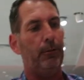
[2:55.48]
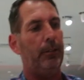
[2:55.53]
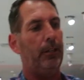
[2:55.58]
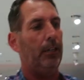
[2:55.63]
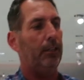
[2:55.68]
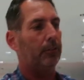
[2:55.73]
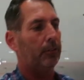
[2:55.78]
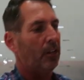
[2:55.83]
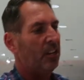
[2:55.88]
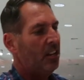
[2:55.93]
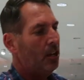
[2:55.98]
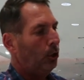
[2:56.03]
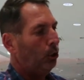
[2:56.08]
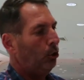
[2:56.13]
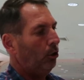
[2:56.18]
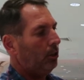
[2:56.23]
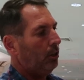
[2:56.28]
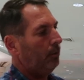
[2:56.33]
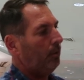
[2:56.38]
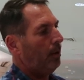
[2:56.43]
for these.
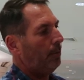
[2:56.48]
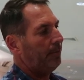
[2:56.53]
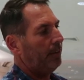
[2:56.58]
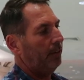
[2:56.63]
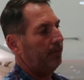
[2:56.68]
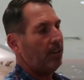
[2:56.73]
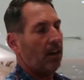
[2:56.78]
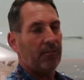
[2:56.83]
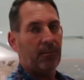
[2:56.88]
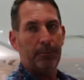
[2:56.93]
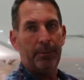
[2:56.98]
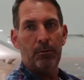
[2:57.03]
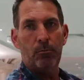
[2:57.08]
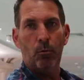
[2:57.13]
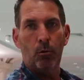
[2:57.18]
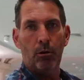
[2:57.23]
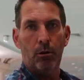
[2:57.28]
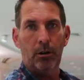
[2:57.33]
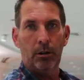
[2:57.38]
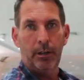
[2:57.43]
Looking them up, they've never
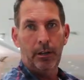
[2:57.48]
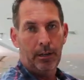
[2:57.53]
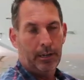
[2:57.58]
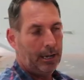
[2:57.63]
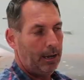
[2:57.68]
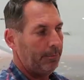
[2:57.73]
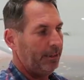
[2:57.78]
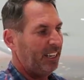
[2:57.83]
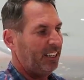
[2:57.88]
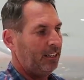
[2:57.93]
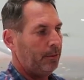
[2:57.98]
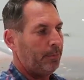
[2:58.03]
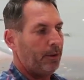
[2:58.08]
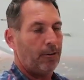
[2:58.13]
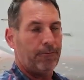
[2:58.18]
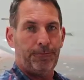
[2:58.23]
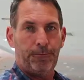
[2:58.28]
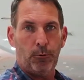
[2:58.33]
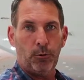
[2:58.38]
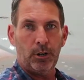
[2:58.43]
been worn. I'm getting
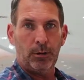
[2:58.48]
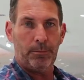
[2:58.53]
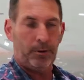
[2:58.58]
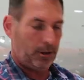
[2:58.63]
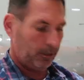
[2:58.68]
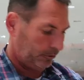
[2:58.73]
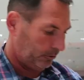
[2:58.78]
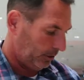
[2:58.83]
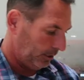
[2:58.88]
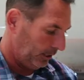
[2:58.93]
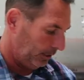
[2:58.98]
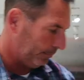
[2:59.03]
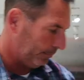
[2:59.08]
about 40 bucks on